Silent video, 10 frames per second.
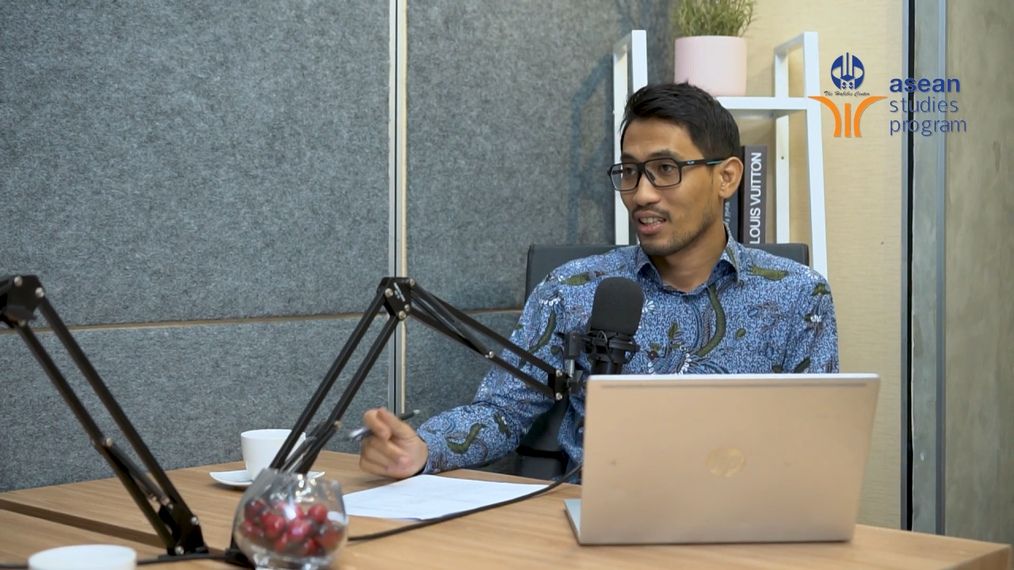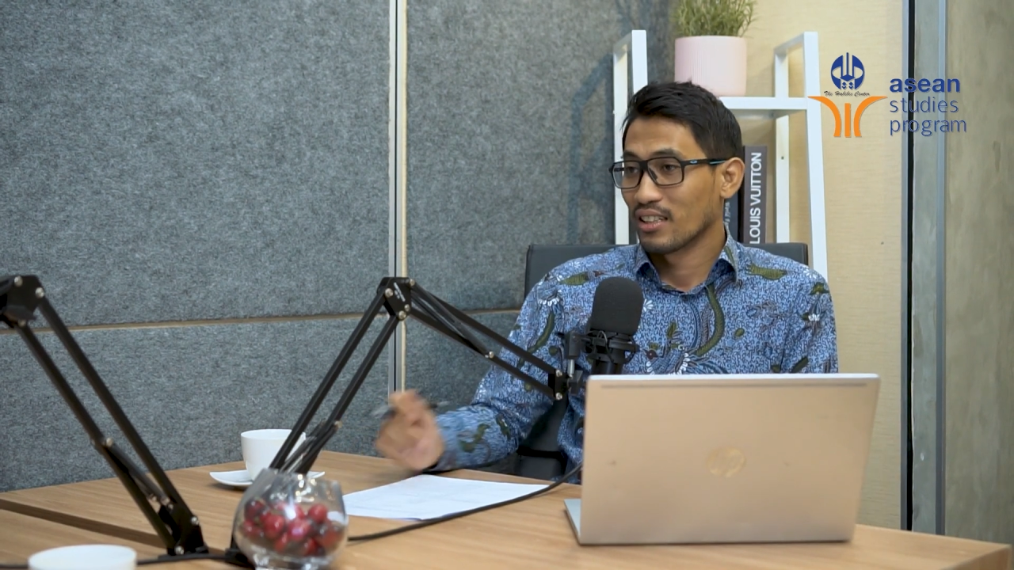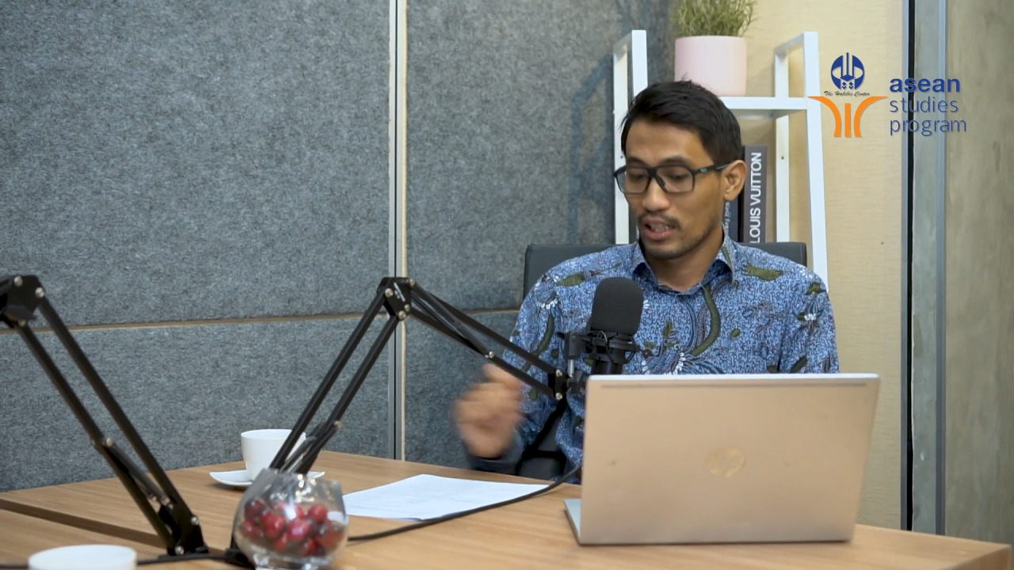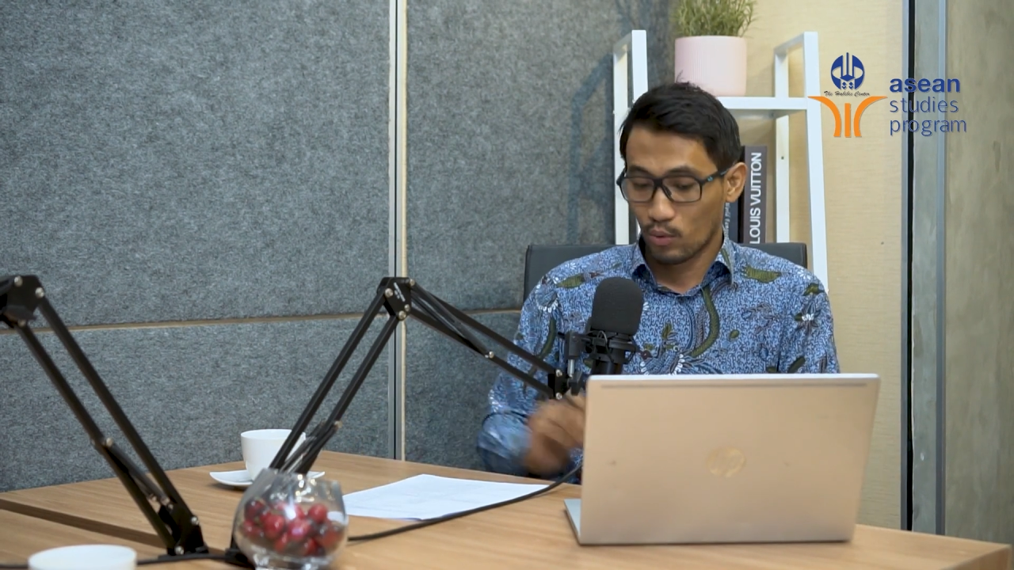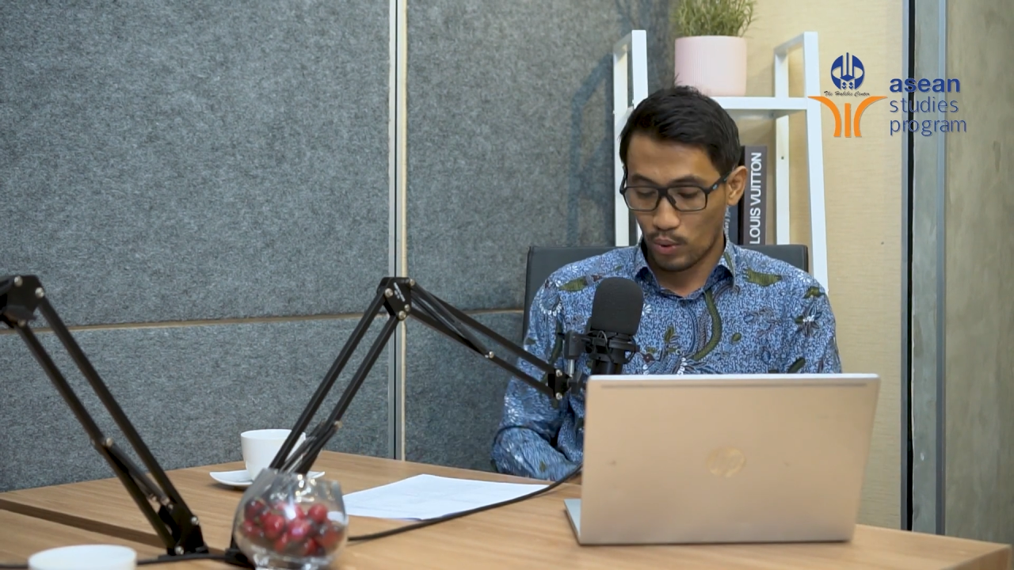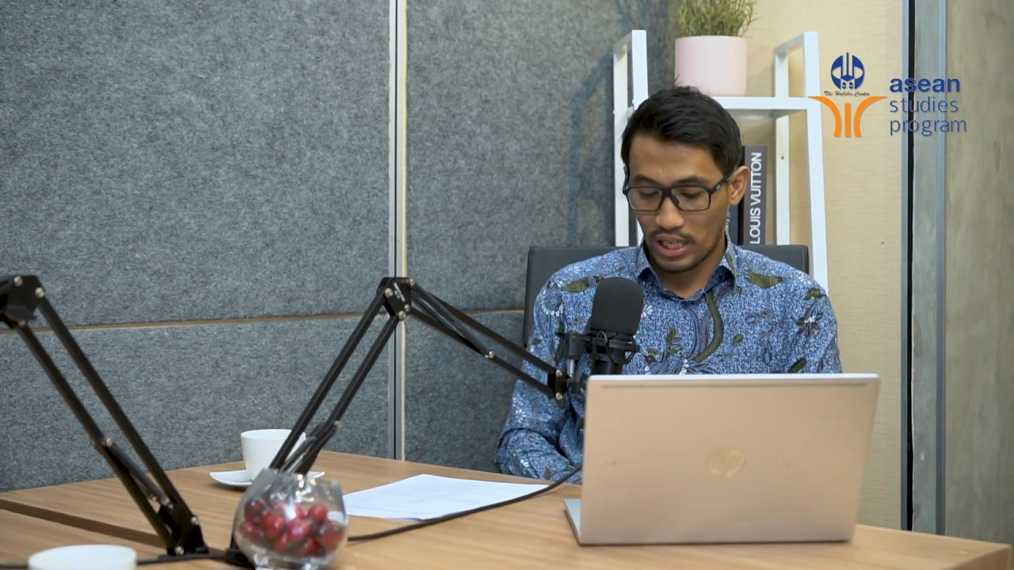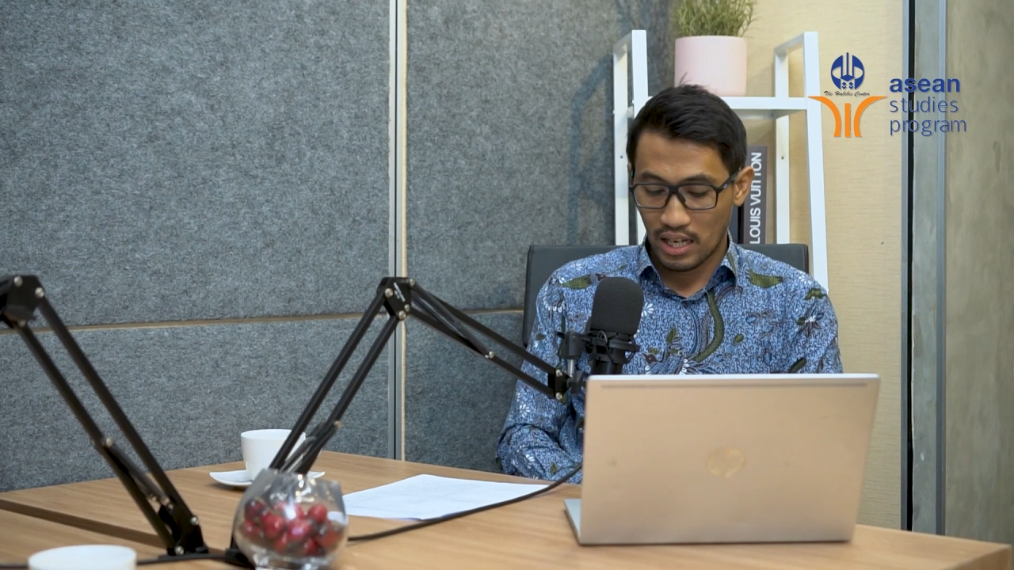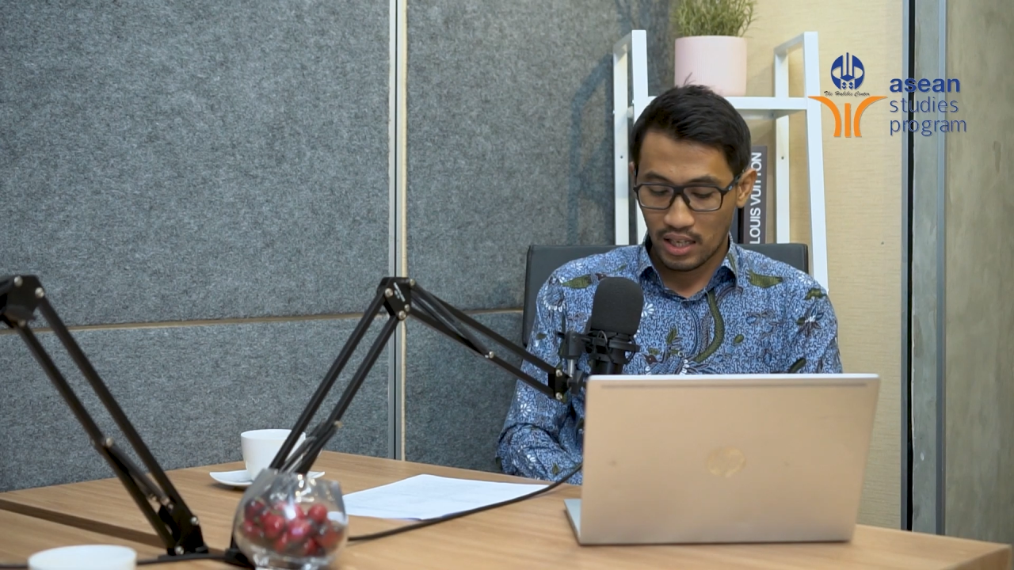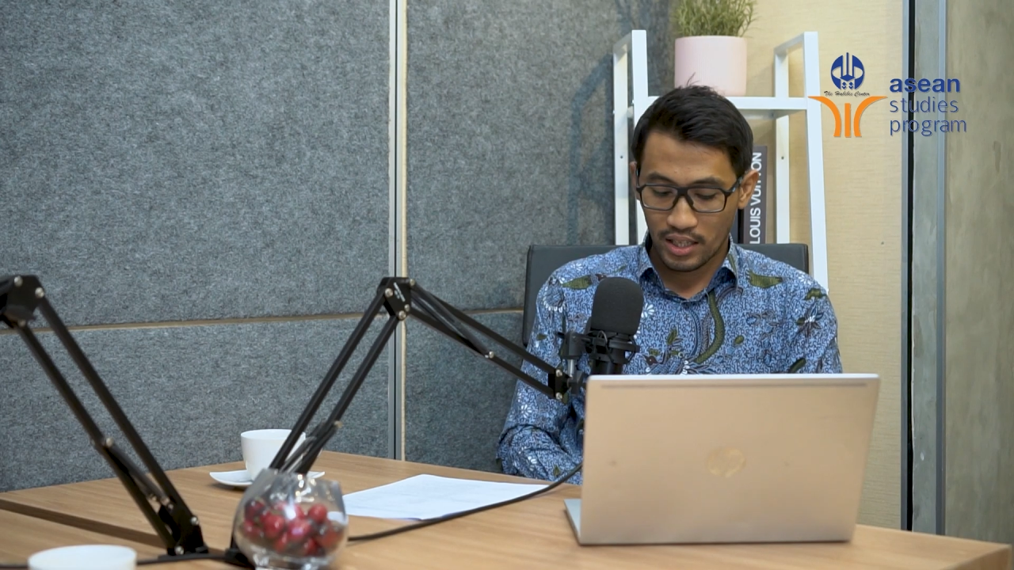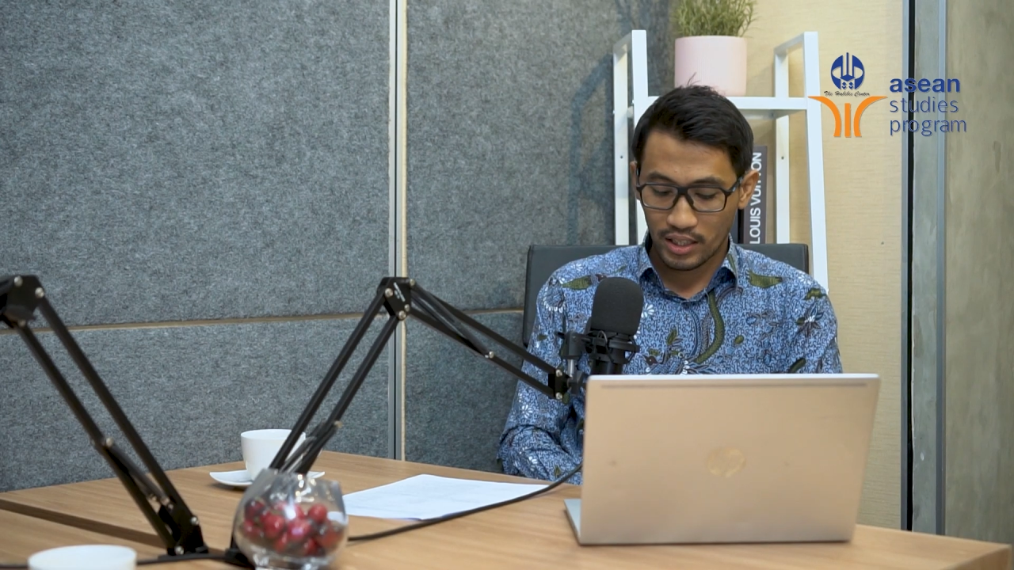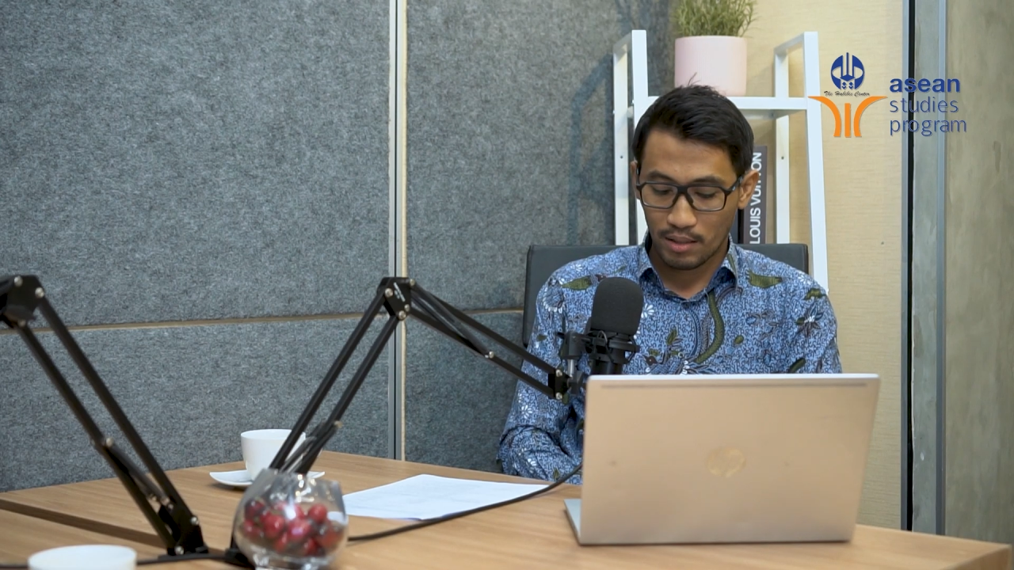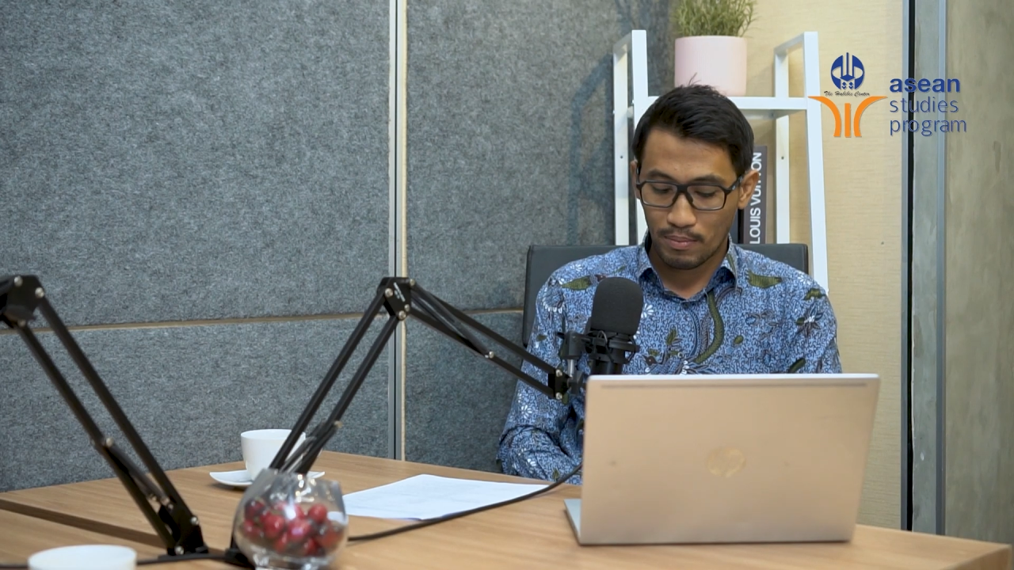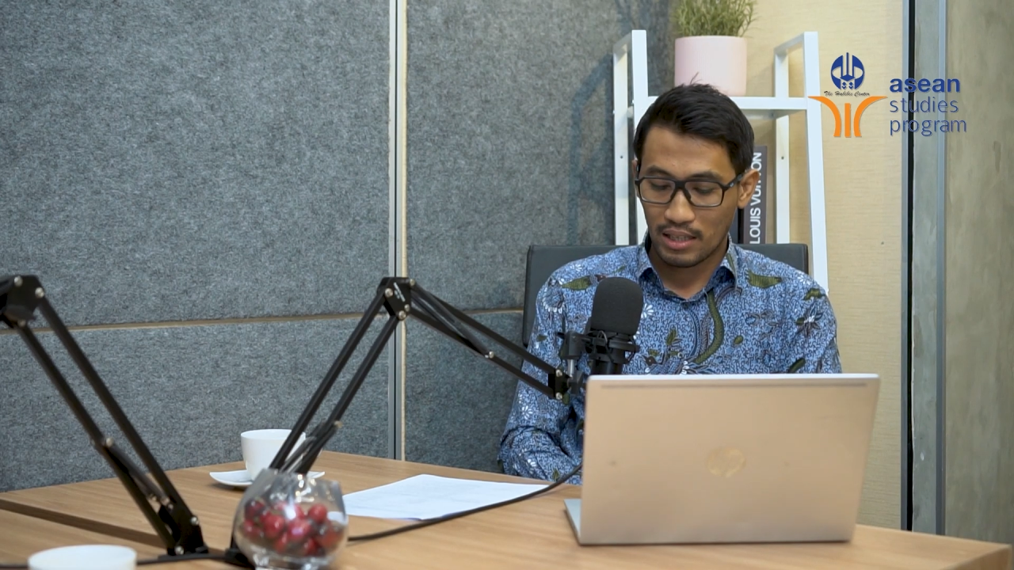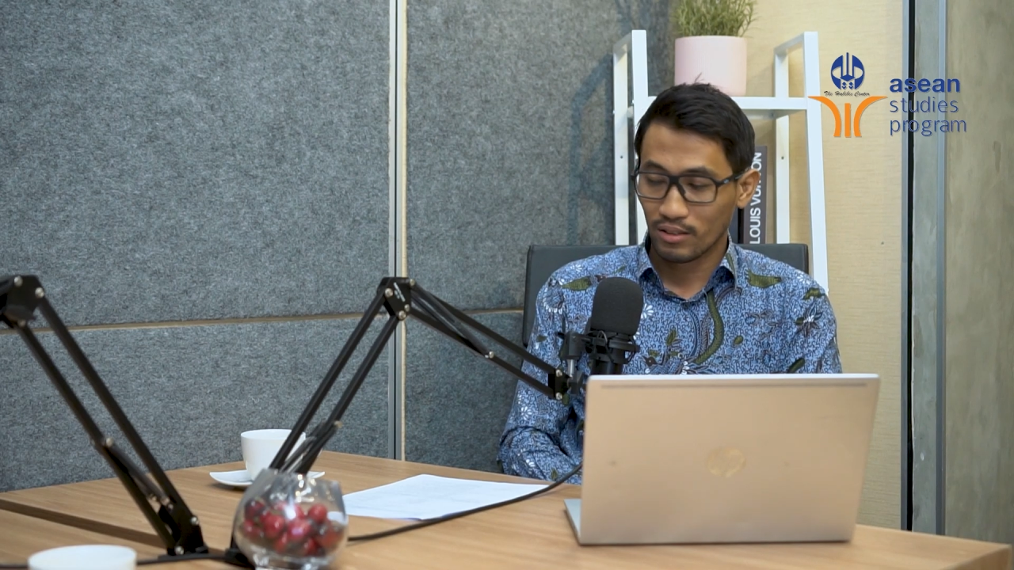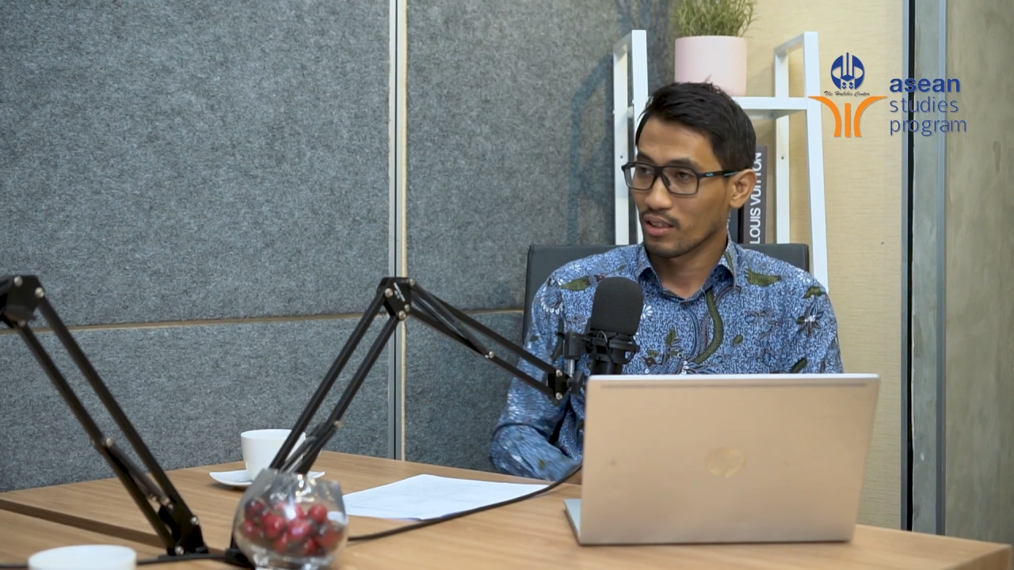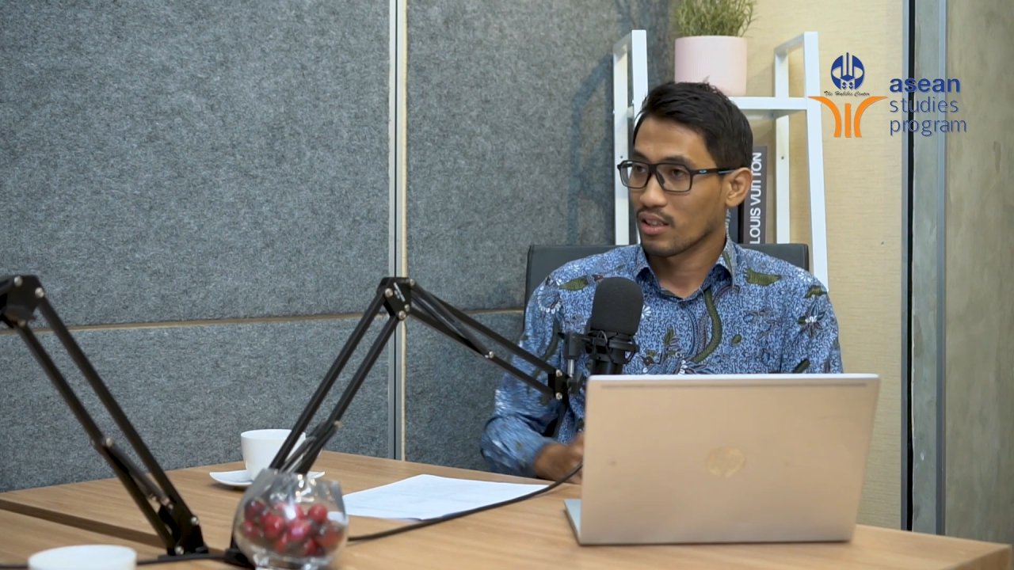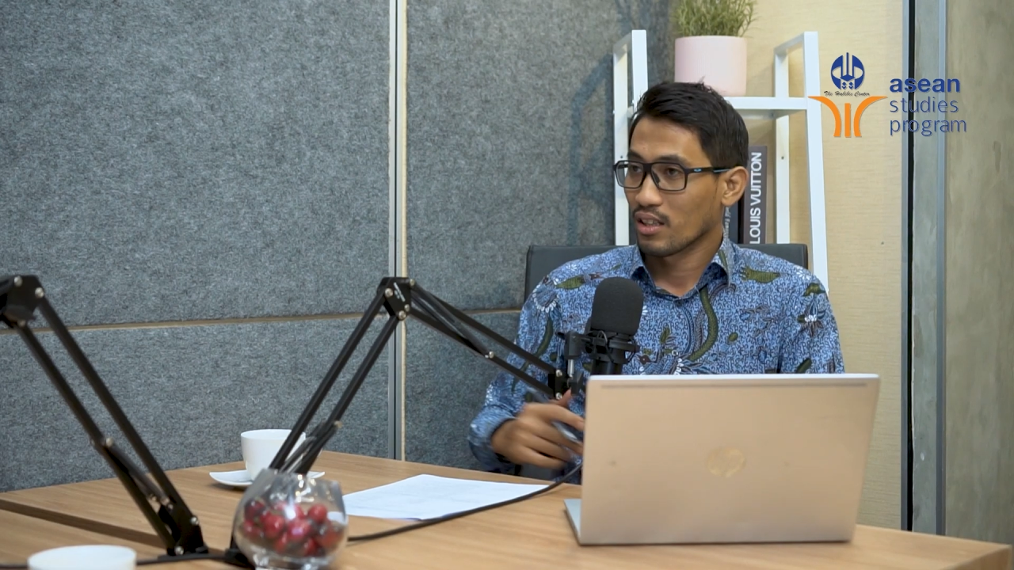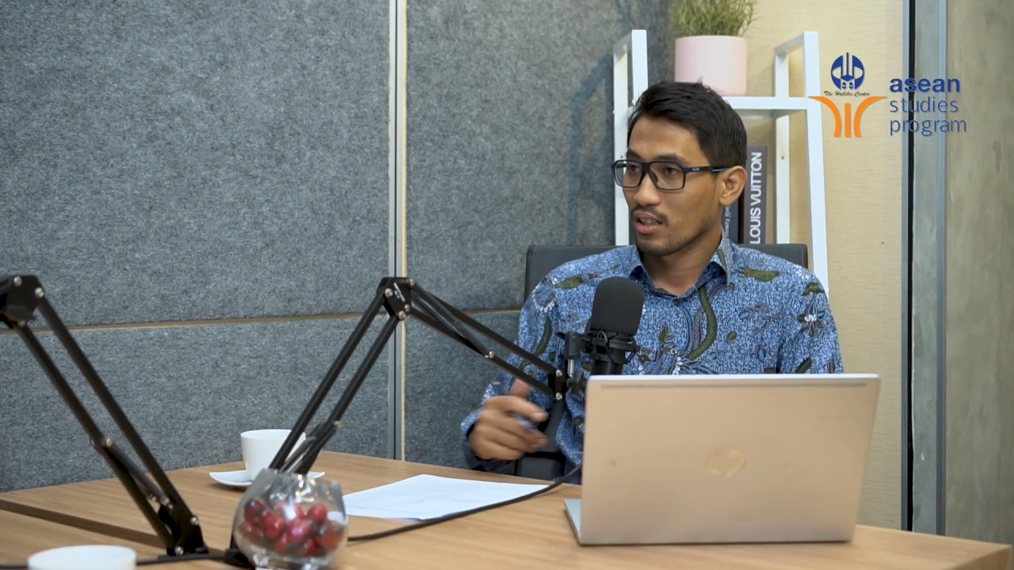that we heard about